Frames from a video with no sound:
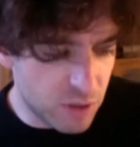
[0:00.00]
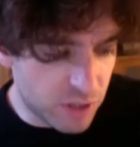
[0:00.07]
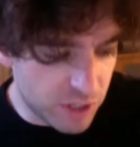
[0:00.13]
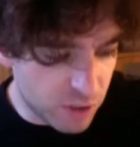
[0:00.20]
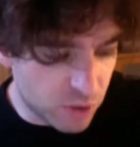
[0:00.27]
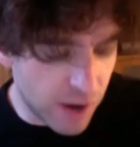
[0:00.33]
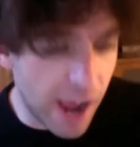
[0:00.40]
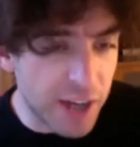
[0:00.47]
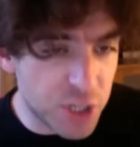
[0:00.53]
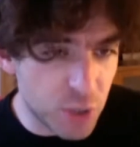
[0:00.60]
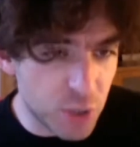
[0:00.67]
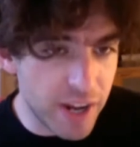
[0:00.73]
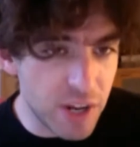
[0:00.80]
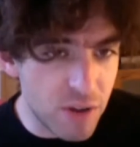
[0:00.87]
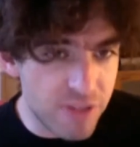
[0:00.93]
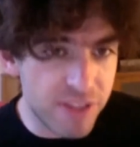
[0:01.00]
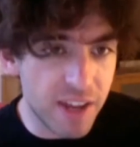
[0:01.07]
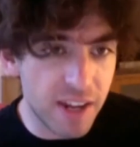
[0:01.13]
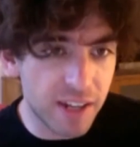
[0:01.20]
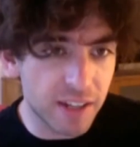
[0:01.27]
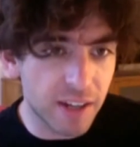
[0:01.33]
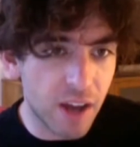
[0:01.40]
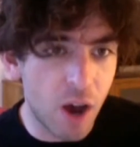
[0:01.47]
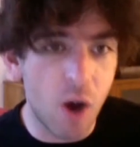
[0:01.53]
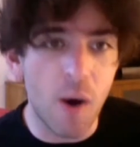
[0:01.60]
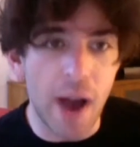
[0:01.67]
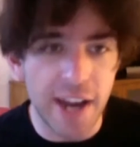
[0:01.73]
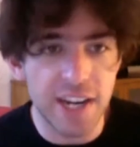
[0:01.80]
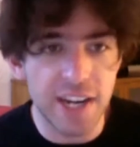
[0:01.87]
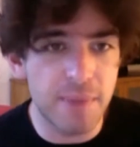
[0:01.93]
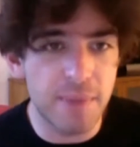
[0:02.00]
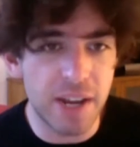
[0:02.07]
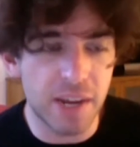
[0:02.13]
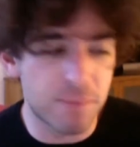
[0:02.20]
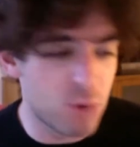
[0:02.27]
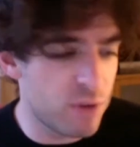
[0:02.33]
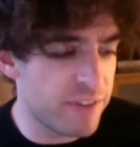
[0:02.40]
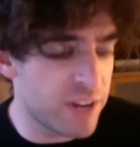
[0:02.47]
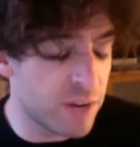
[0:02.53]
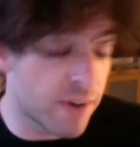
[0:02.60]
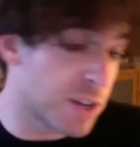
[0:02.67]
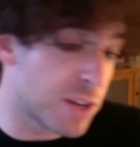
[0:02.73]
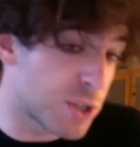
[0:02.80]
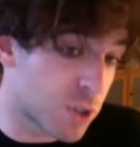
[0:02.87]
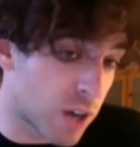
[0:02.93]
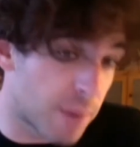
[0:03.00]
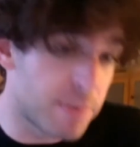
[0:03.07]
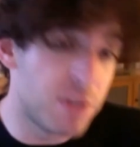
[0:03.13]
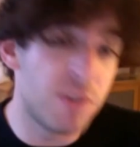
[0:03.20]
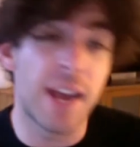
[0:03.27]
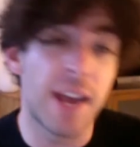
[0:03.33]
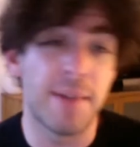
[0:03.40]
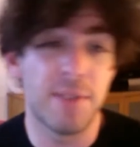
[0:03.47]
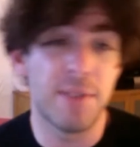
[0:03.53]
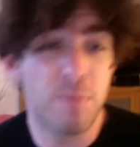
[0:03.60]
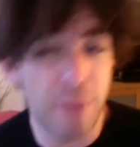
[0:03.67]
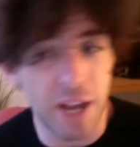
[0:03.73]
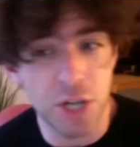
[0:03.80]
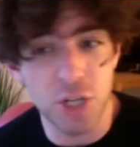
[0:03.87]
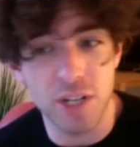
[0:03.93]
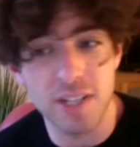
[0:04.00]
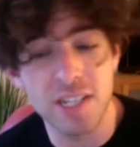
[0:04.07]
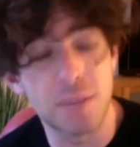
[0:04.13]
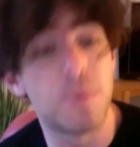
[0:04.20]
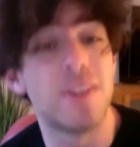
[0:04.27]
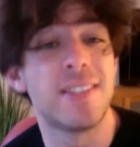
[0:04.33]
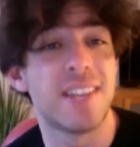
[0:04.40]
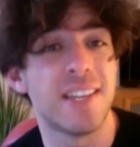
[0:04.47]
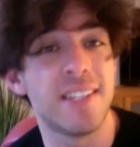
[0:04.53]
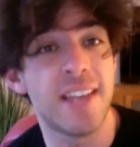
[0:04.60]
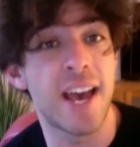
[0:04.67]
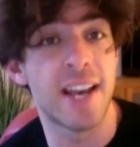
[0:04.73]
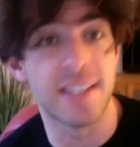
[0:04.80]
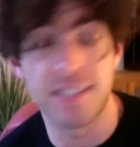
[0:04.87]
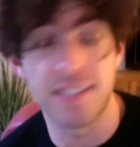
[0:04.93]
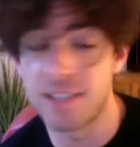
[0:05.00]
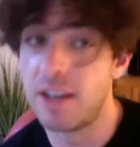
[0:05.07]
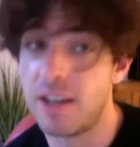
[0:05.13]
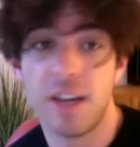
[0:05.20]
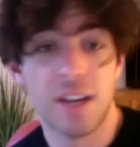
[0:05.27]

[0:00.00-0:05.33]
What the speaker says: graduate, you think, oh, how do you make a movie? You write a script, you pitch it, someone says yes.